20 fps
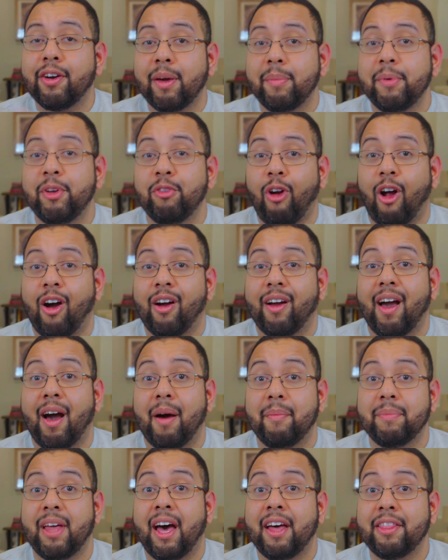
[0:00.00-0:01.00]
get me wrong,
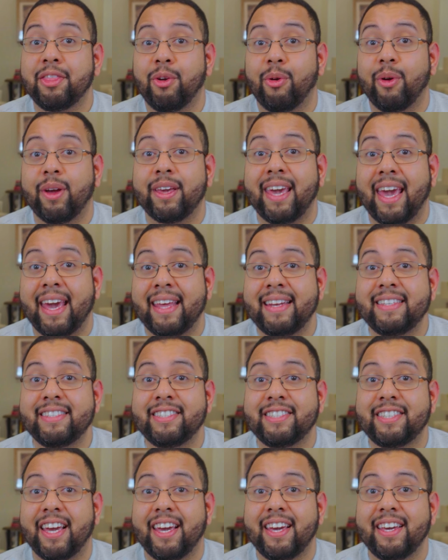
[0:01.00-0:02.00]
I'm not throwing any
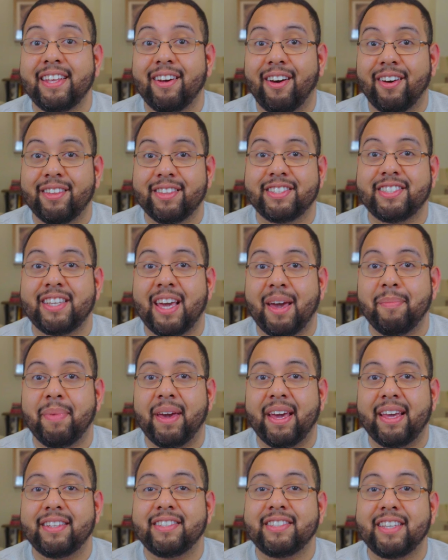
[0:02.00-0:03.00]
shade on the
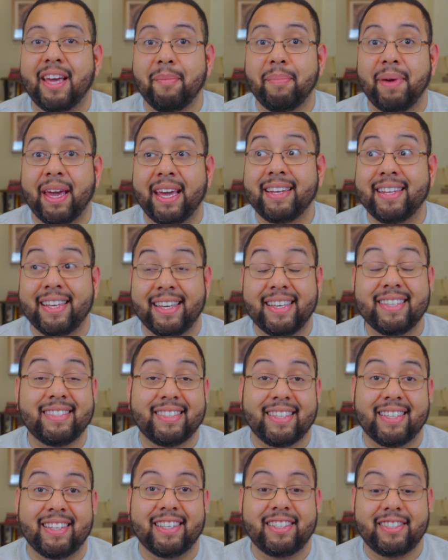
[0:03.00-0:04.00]
champagne. Champagne is
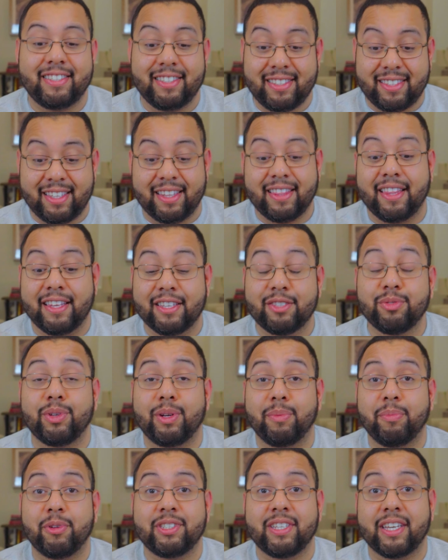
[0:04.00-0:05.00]
delicious, and this one
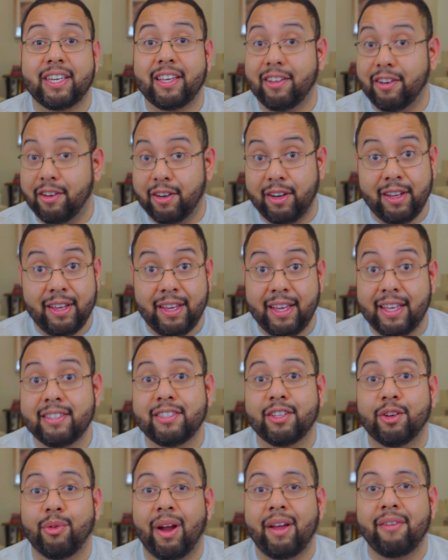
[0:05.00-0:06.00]
in particular
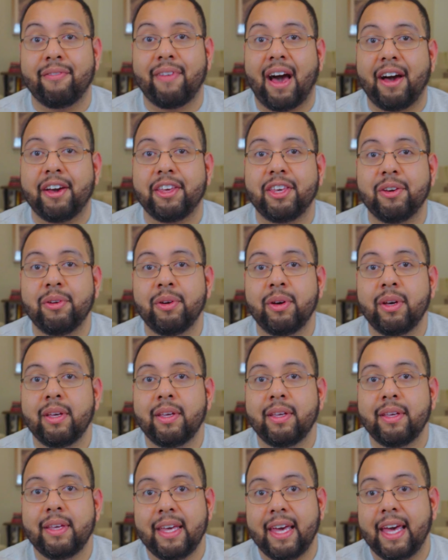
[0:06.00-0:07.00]
is a great value.
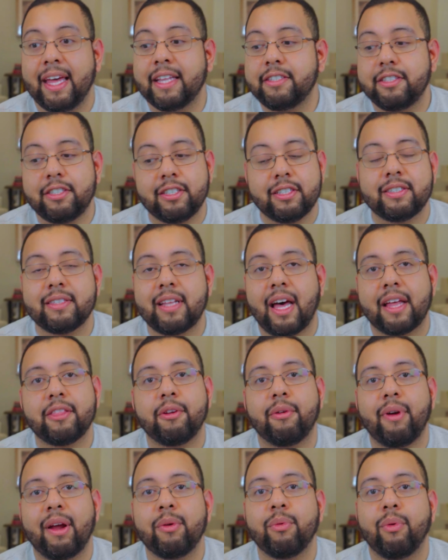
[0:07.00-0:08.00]
It's just not
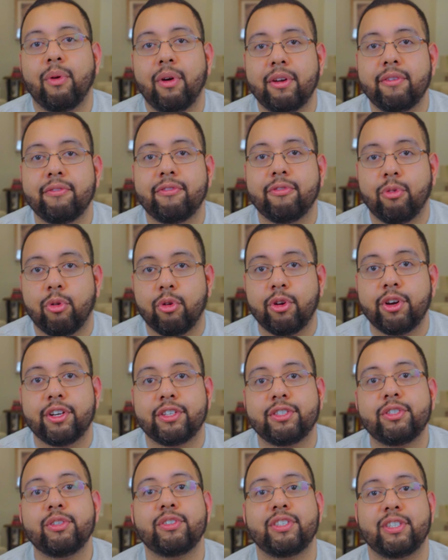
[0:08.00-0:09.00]
the right one for your
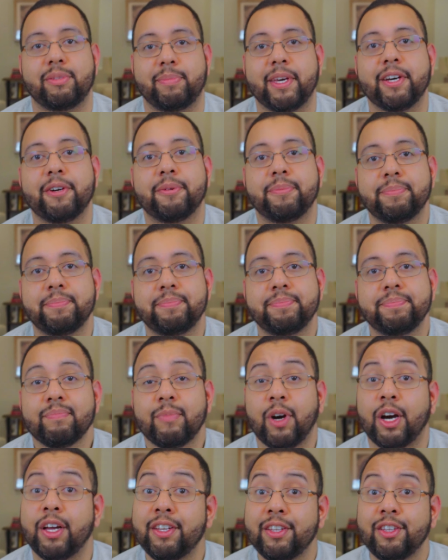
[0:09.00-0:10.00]
sushi meal.
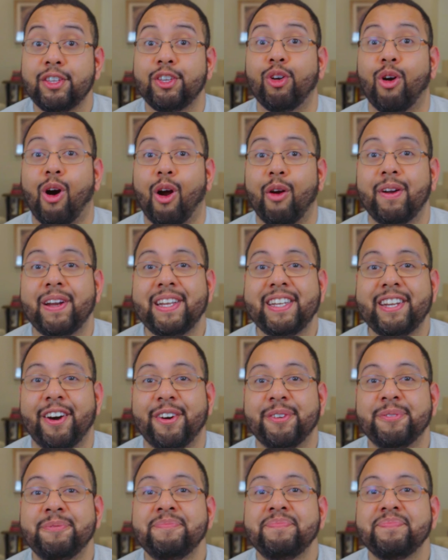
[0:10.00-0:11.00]
But you already
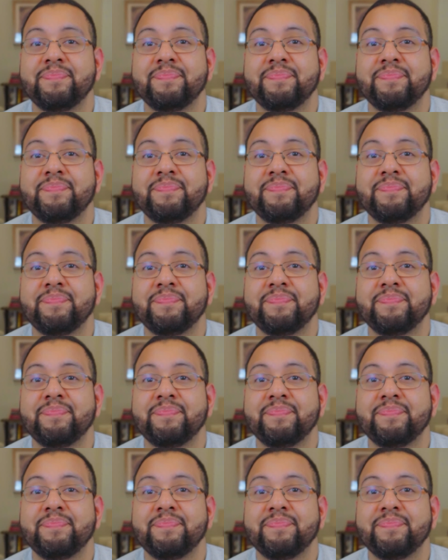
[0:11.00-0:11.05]
know,